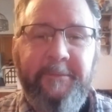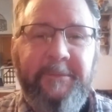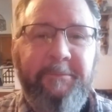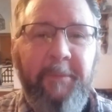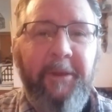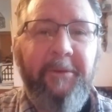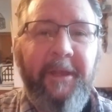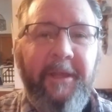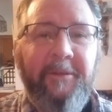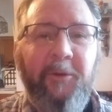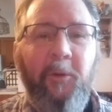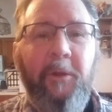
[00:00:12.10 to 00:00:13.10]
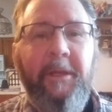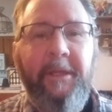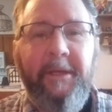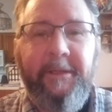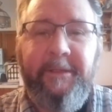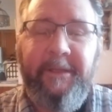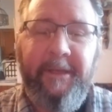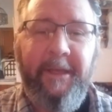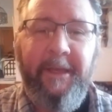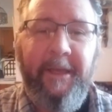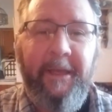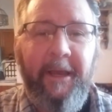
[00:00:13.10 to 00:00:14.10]
Mayor Dan Toland again.
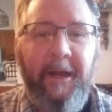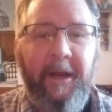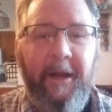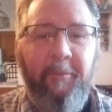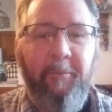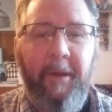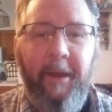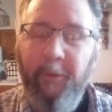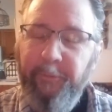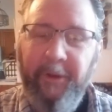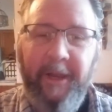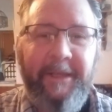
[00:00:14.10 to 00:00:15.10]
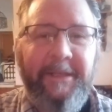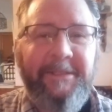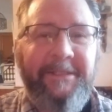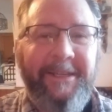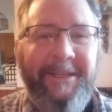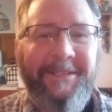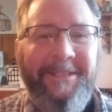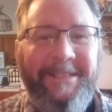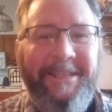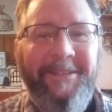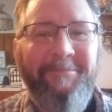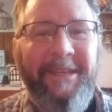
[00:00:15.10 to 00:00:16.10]
I hope you're not getting sick of
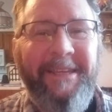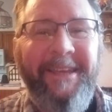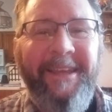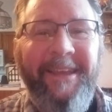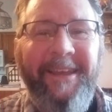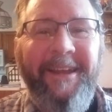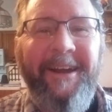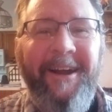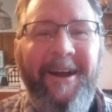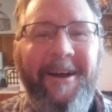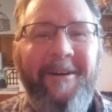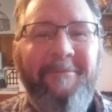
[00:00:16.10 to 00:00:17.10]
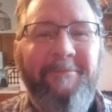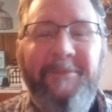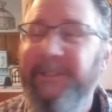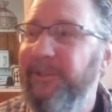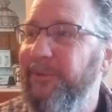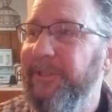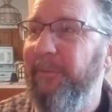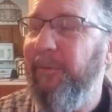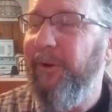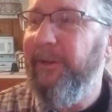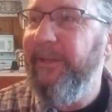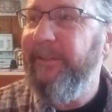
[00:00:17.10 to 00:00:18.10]
seeing me. It's Tuesday
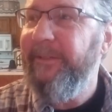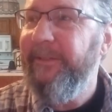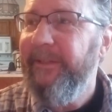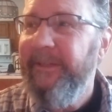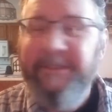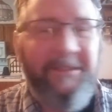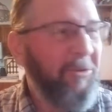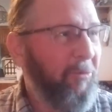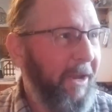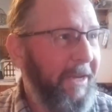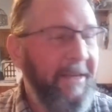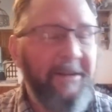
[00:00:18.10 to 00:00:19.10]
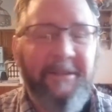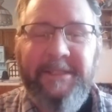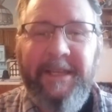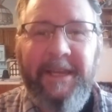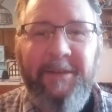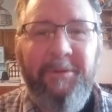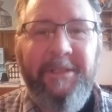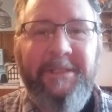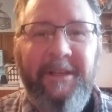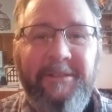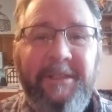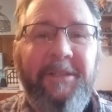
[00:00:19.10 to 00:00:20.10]
morning, a little rainy outside, but it
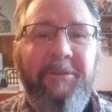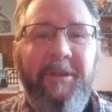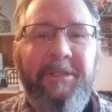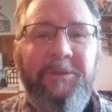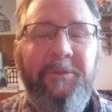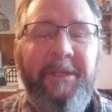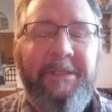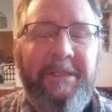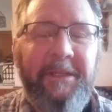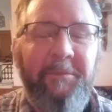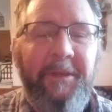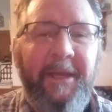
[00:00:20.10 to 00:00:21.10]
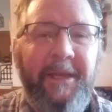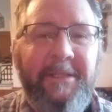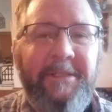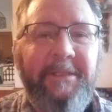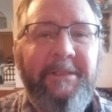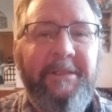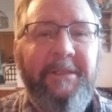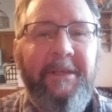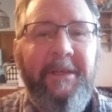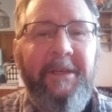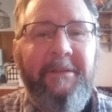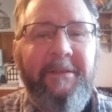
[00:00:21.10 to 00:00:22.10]
sounds like the rest of the week is going to be nice and
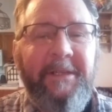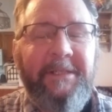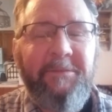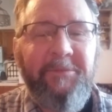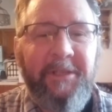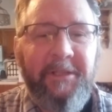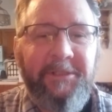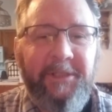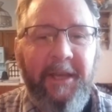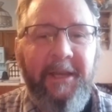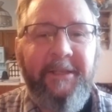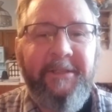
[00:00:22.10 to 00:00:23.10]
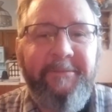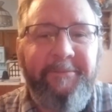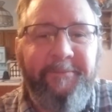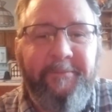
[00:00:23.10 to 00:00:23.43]
we'll get some sunshine and